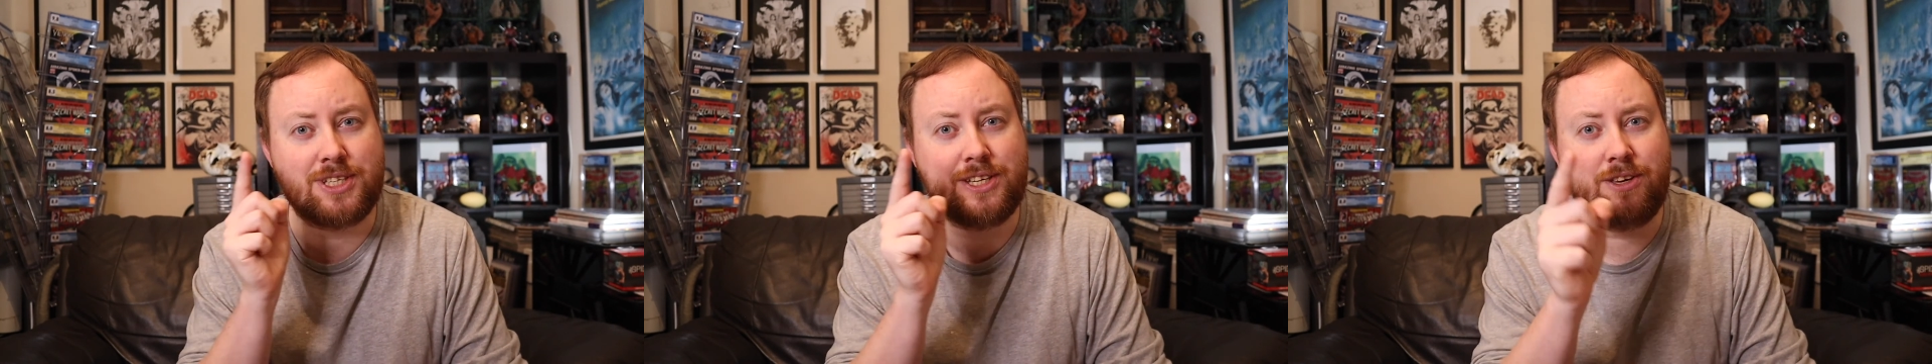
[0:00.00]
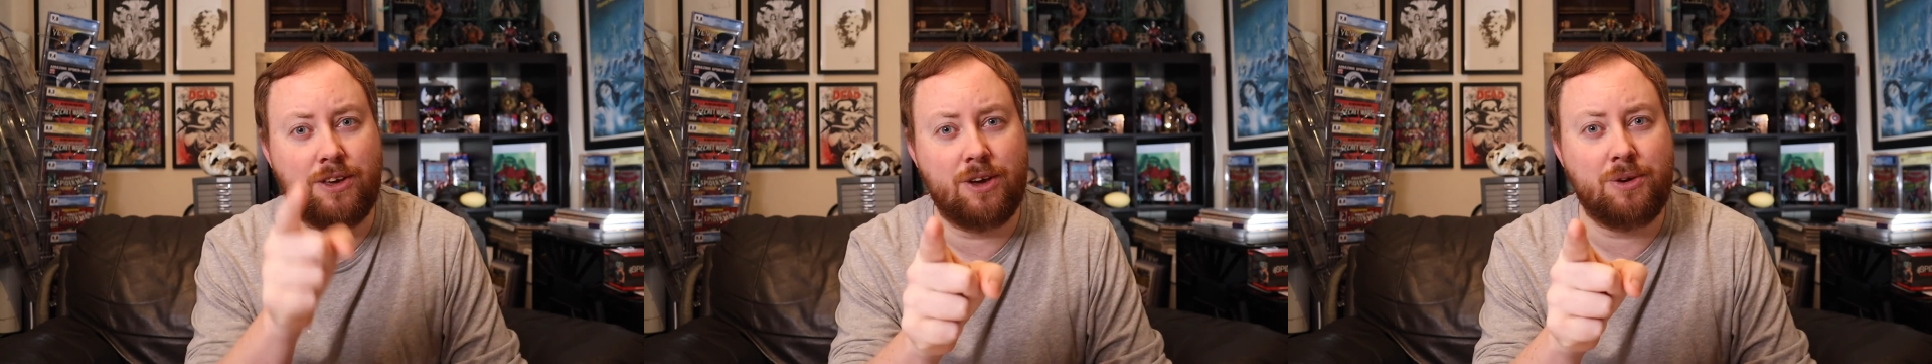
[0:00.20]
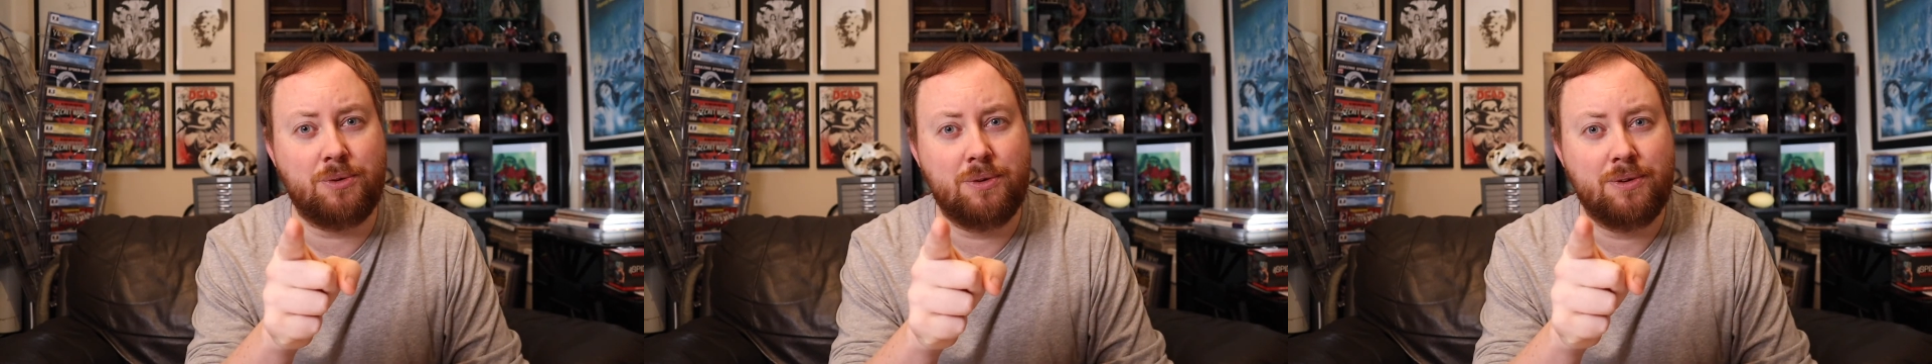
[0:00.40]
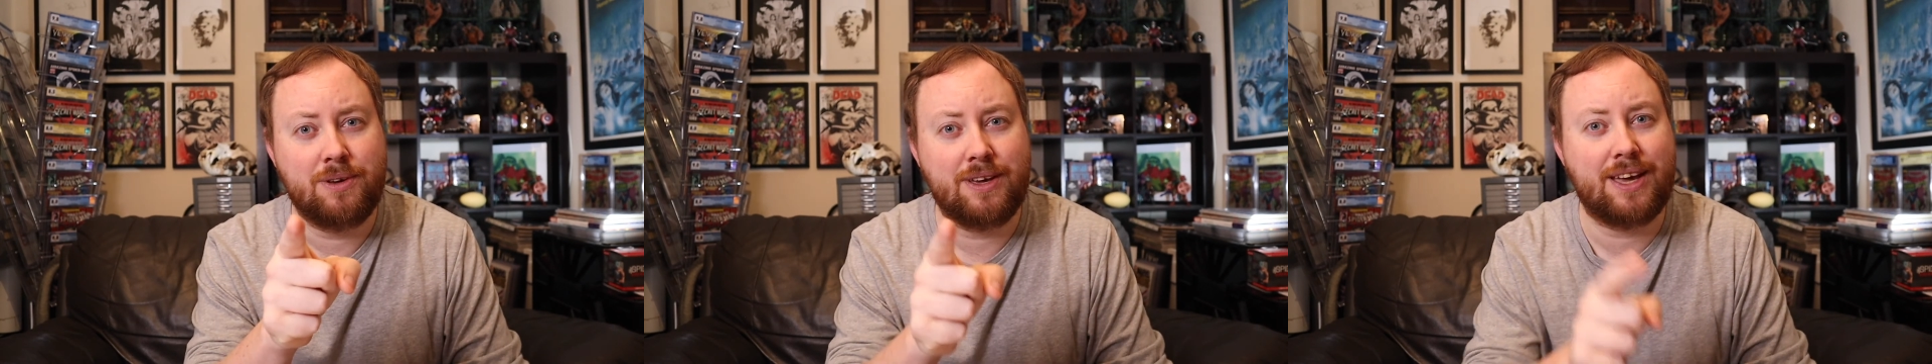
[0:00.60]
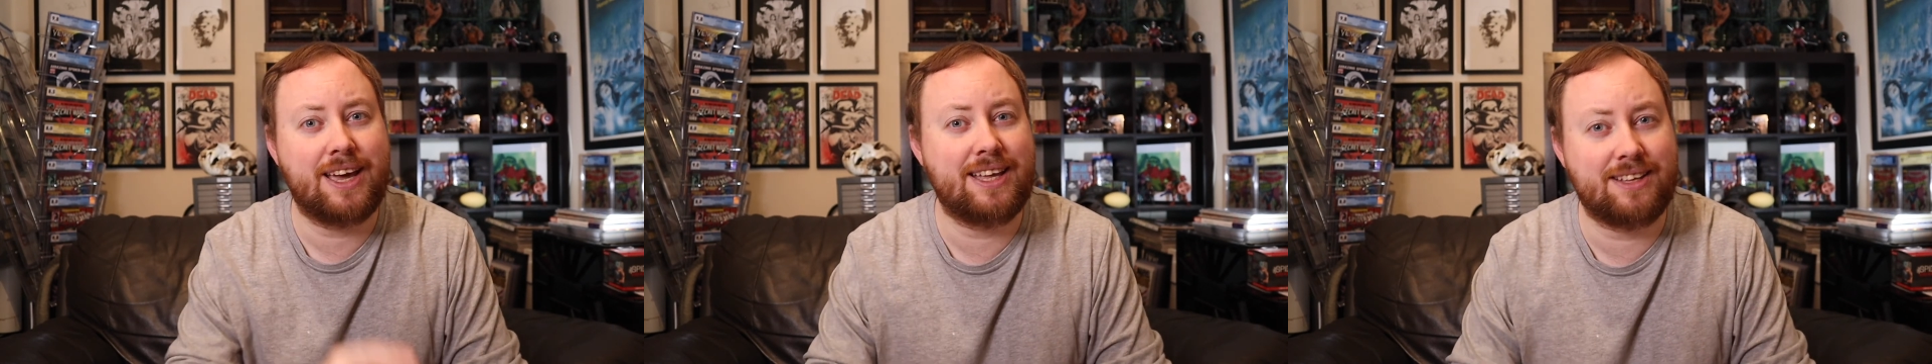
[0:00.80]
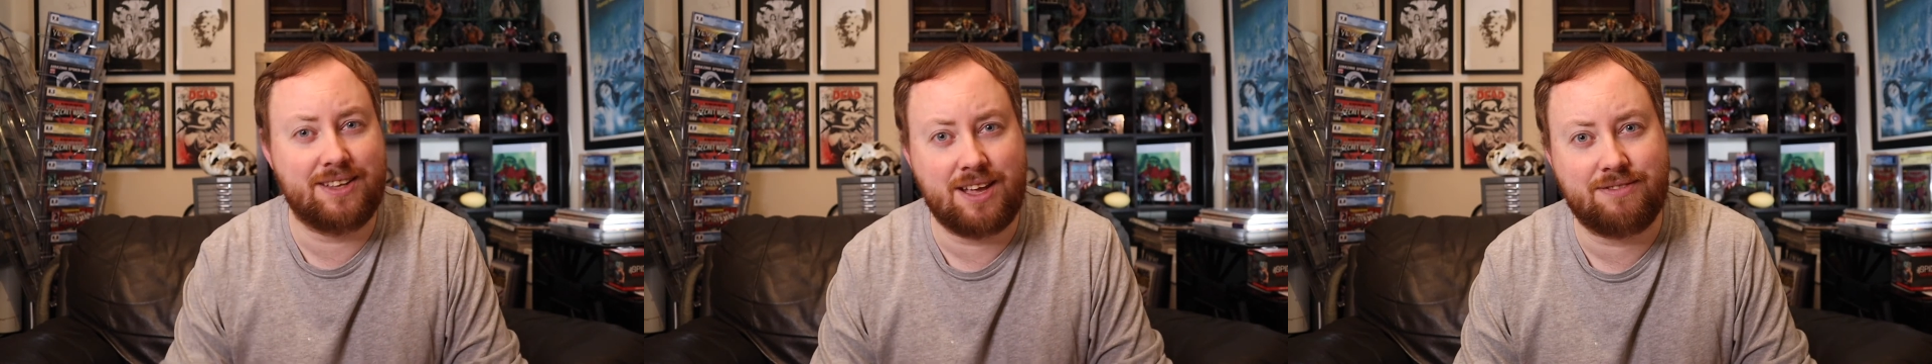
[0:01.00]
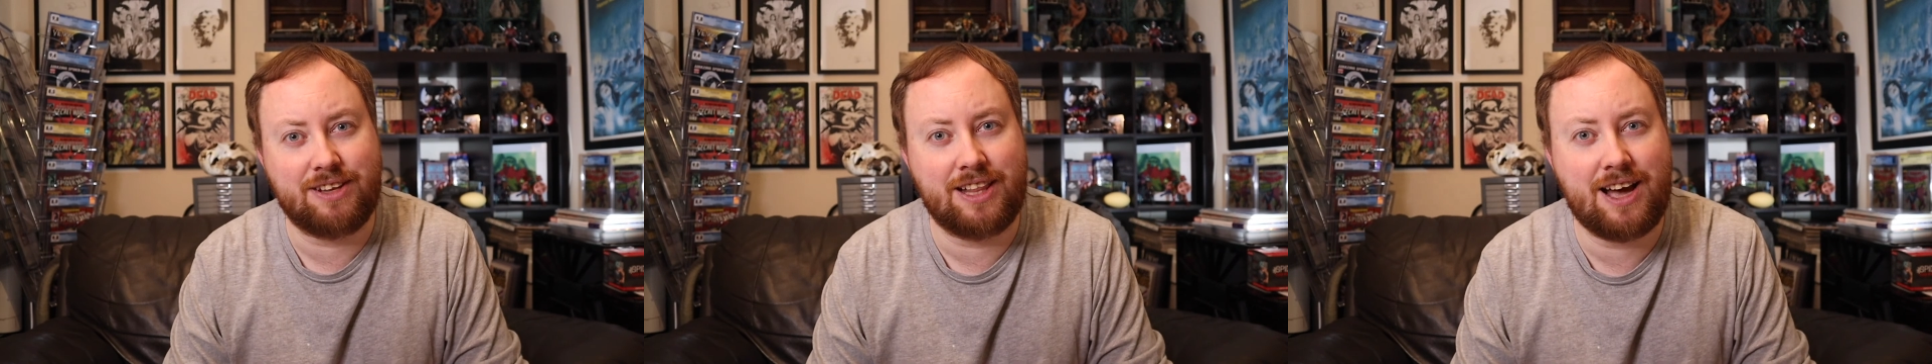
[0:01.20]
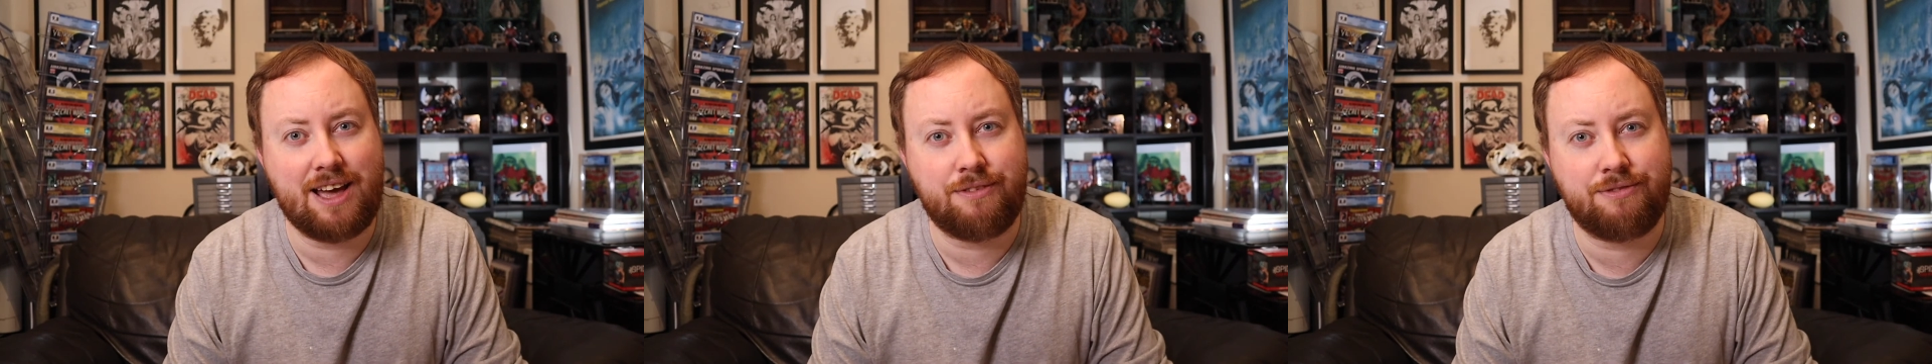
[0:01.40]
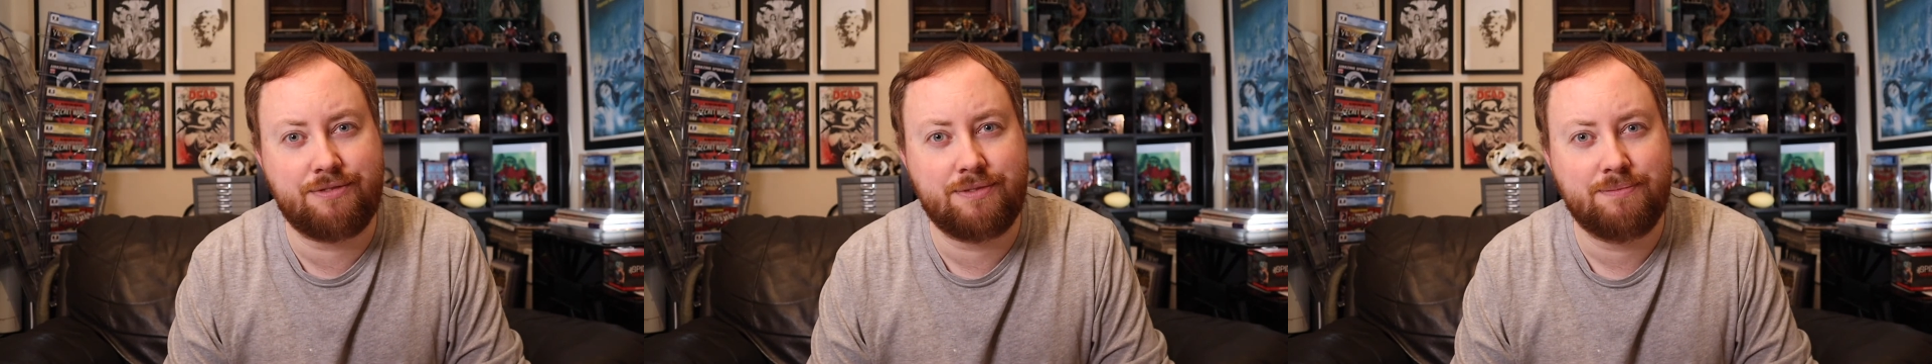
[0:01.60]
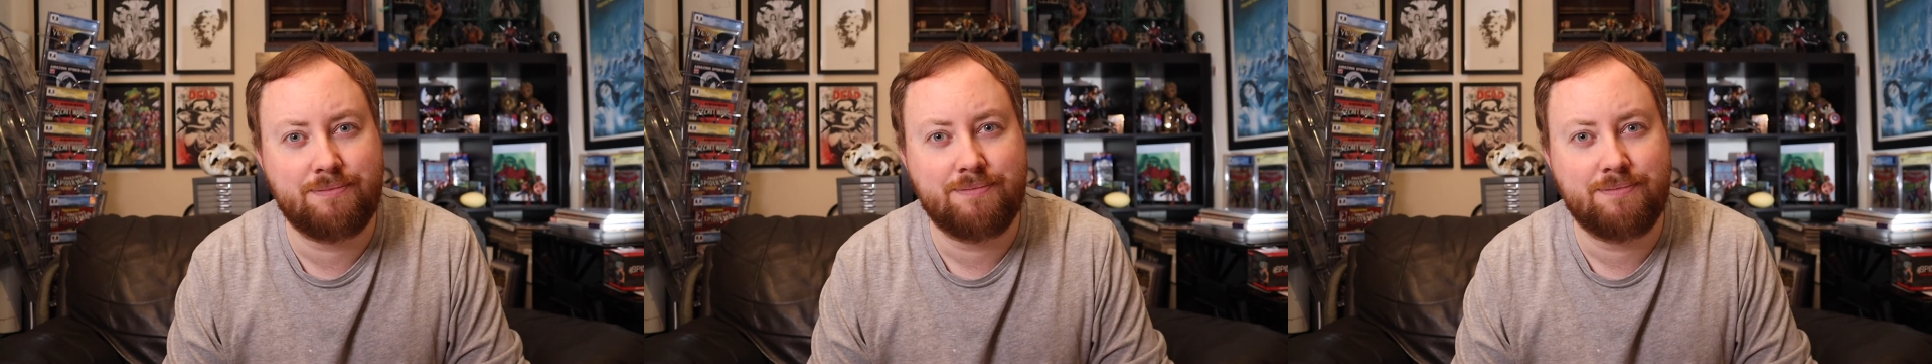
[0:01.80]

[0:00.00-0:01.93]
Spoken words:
you in another life.